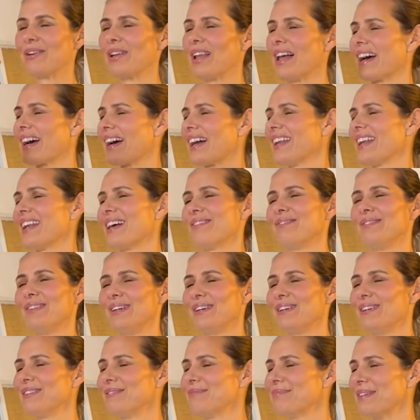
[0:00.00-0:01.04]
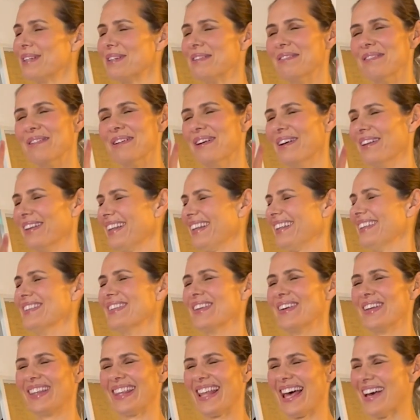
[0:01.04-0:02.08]
like, I love you, but not
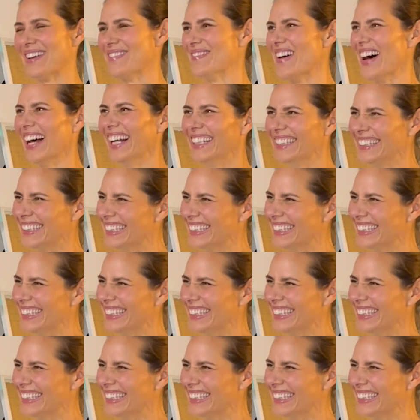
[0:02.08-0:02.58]
that one.